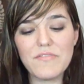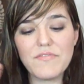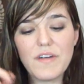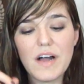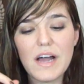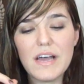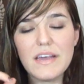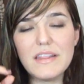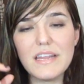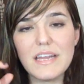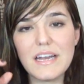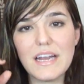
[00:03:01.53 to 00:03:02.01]

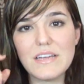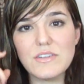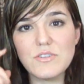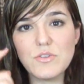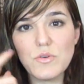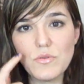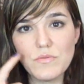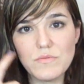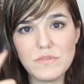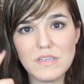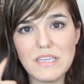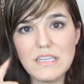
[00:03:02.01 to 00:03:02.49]
find that I
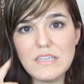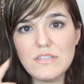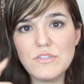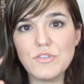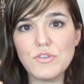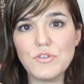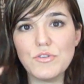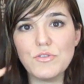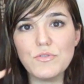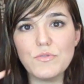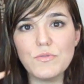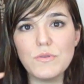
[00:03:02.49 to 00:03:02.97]
don't need
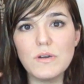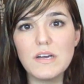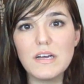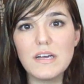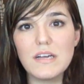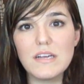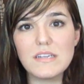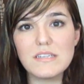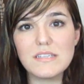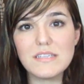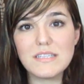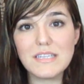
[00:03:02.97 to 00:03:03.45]
to
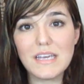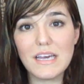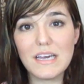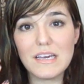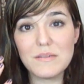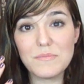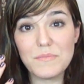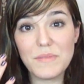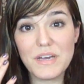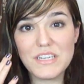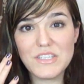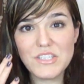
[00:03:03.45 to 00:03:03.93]

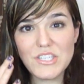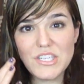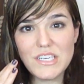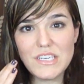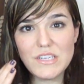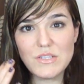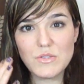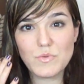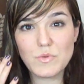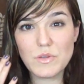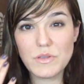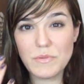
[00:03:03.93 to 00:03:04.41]
set my
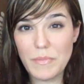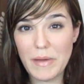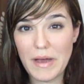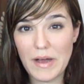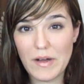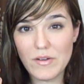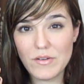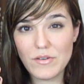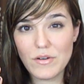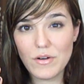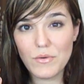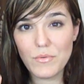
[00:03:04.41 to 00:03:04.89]
cheeks with
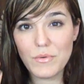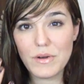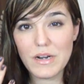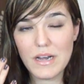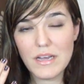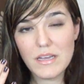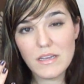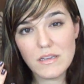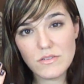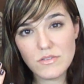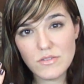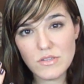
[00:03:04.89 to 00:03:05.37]
powder when I
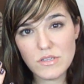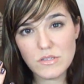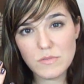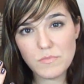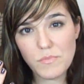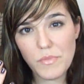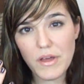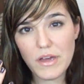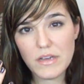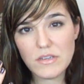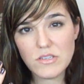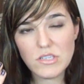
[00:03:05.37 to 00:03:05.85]
use this
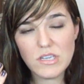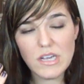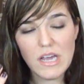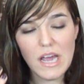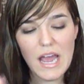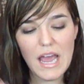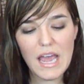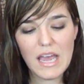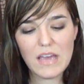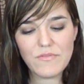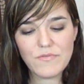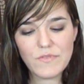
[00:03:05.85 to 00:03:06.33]
blush.
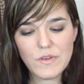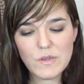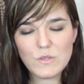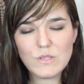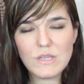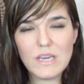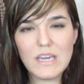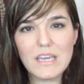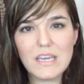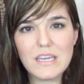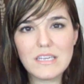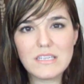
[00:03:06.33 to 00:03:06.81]
It feels
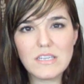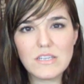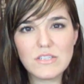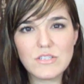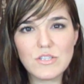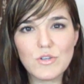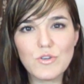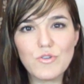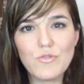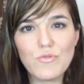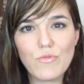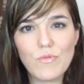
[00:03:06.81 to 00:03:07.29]
like it does
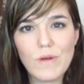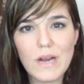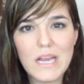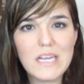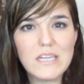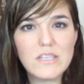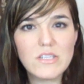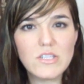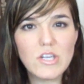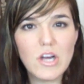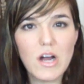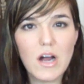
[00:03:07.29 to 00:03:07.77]
a
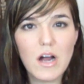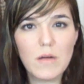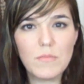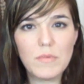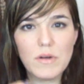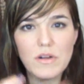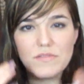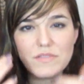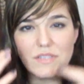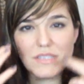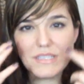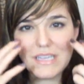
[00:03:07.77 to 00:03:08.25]
great job
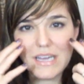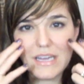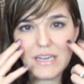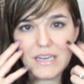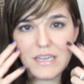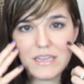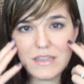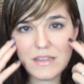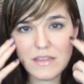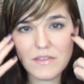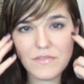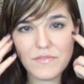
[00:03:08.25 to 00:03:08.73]
of
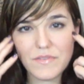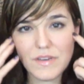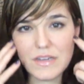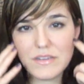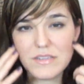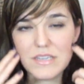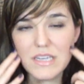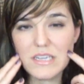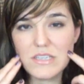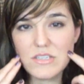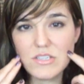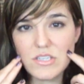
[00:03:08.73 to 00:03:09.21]
setting the
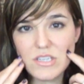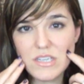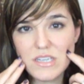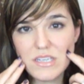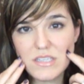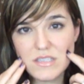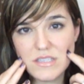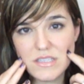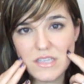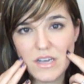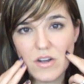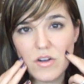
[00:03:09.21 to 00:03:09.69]
foundation
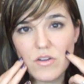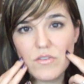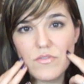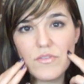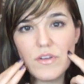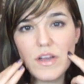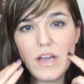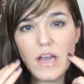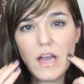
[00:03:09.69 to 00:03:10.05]
itself.